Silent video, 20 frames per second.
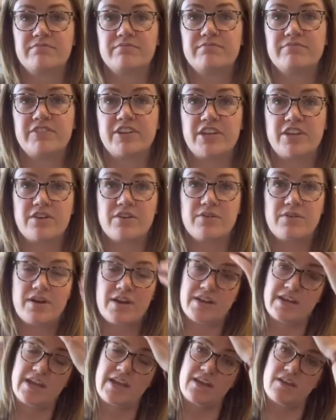video
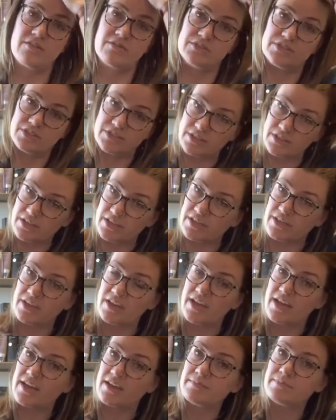on how
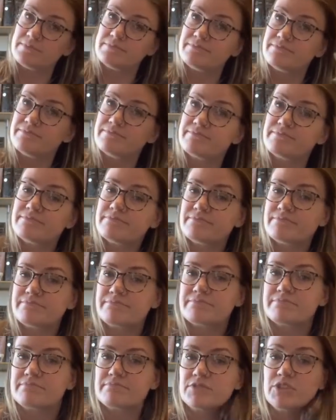to
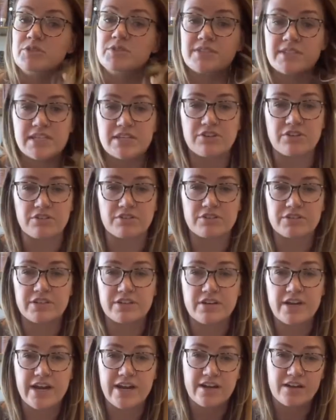loosely curl
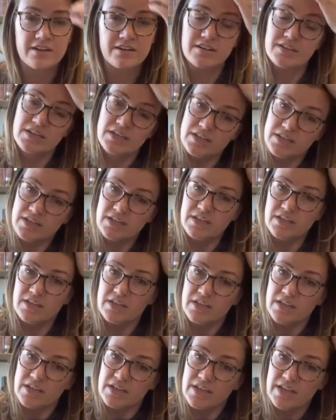your hair.
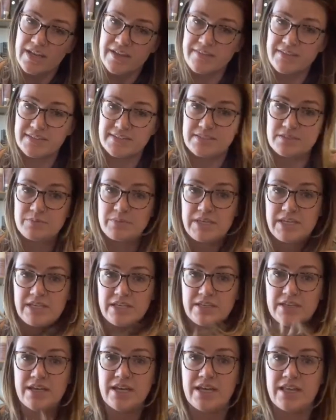And this will
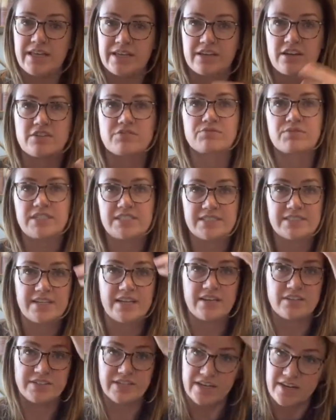be like on
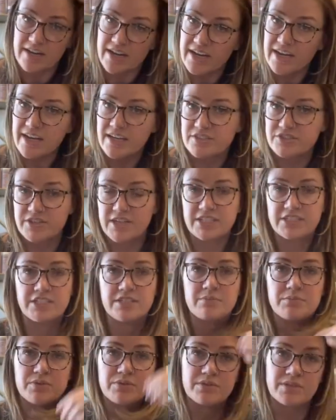restyled hair. I had dry
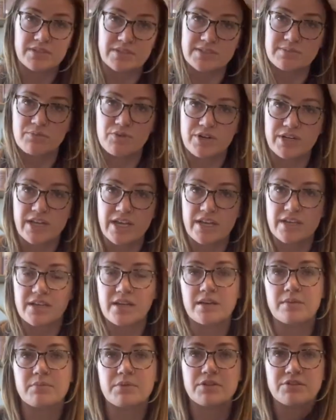shampoo in this morning and
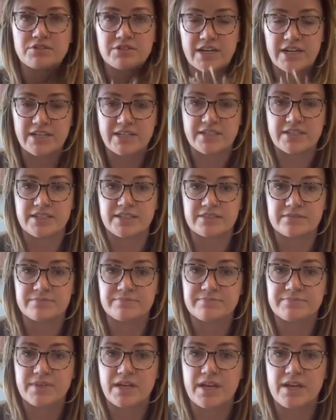kind of blow dried it in.
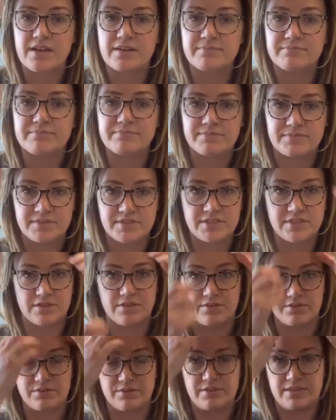
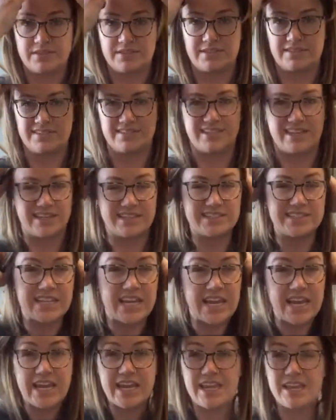So this is like
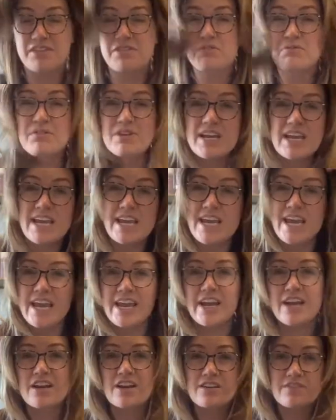day 3
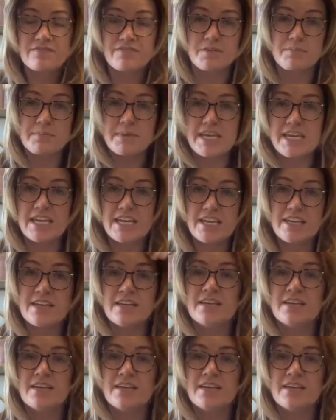hair for me,